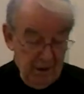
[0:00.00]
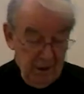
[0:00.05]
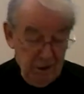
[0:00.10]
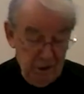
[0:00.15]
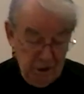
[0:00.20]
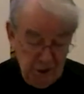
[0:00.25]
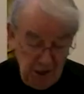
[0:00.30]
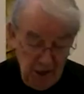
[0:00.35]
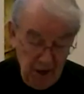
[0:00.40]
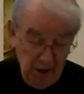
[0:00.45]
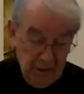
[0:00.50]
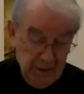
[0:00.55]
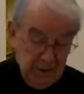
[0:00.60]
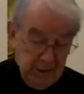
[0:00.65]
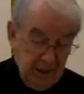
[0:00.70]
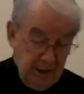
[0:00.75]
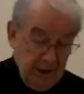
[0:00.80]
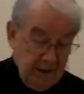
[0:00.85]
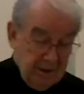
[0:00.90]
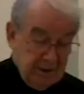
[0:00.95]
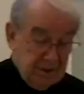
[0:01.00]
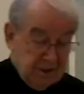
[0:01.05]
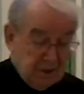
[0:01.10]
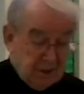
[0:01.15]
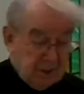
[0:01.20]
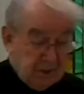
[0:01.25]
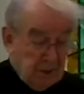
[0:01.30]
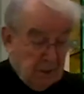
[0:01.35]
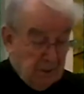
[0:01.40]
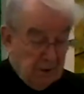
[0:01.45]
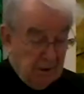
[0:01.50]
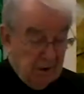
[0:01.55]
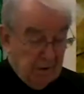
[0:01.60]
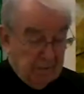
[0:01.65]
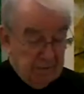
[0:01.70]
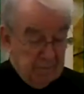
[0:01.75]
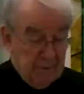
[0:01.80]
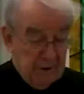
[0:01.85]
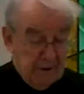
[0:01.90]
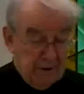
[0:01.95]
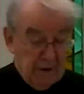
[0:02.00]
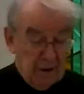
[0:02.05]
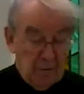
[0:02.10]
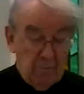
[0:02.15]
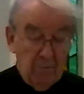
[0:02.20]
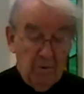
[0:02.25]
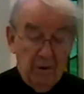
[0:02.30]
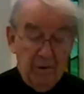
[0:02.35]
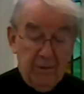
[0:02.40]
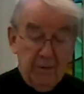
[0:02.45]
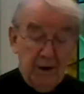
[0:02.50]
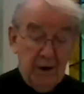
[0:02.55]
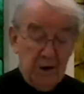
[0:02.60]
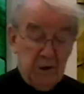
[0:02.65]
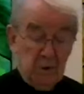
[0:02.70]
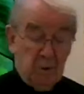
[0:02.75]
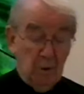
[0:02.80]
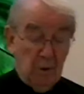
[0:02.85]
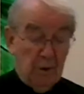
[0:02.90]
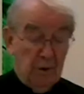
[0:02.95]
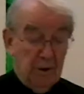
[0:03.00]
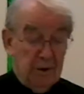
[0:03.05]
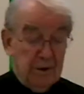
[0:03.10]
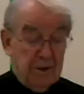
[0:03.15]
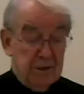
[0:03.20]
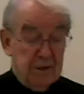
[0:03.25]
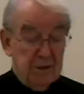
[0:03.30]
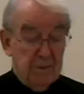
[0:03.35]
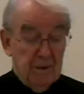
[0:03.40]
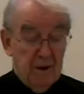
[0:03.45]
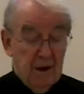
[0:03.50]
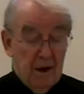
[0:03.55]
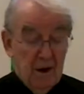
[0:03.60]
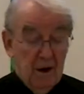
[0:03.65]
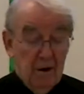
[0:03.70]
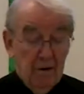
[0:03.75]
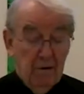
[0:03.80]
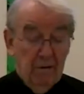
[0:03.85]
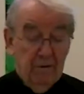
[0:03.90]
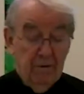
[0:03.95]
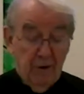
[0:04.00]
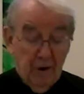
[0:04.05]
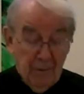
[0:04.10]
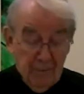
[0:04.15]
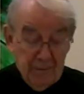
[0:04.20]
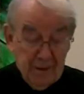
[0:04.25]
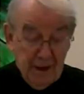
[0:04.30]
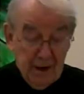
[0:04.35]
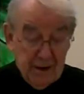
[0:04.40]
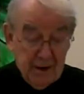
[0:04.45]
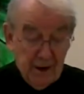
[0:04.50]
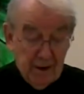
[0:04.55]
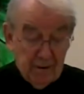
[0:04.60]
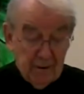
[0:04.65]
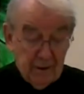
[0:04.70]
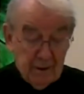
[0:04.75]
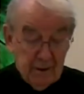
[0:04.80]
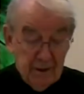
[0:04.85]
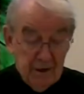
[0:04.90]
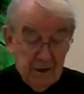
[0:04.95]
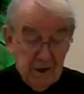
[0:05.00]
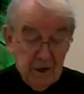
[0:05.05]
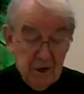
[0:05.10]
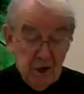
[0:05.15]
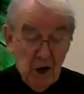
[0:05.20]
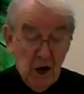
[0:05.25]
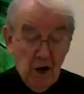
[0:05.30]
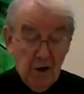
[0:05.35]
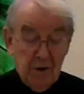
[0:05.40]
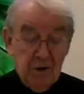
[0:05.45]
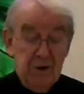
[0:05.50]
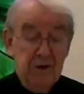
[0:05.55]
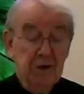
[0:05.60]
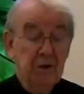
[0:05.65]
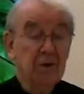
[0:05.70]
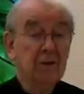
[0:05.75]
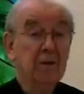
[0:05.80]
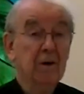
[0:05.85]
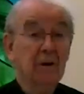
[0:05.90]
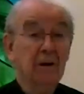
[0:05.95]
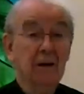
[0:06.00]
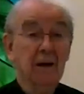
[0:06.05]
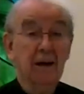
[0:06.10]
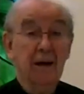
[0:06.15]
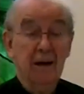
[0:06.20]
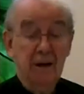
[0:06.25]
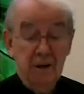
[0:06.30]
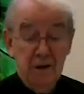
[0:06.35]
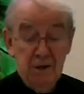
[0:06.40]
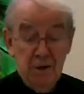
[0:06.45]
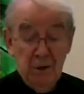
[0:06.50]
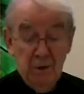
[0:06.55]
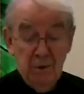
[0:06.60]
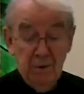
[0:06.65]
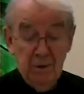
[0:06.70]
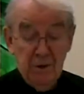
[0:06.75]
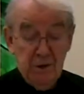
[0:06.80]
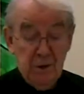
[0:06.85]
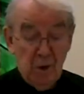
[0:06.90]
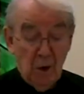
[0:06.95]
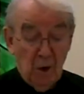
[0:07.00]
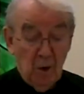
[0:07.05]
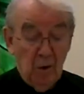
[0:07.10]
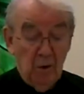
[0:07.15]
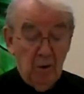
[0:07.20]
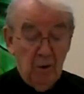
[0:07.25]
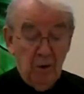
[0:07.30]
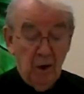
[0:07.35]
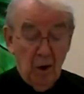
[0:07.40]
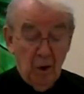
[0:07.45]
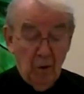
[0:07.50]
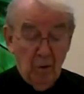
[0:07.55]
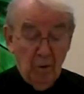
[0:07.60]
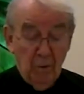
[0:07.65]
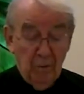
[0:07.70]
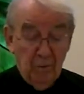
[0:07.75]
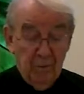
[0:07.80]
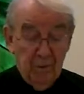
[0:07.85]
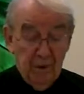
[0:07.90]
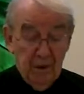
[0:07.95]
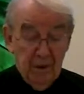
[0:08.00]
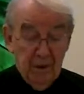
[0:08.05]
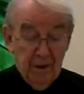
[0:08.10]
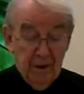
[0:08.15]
John ends his story of Mary with these words. From that hour, John took her into his own home,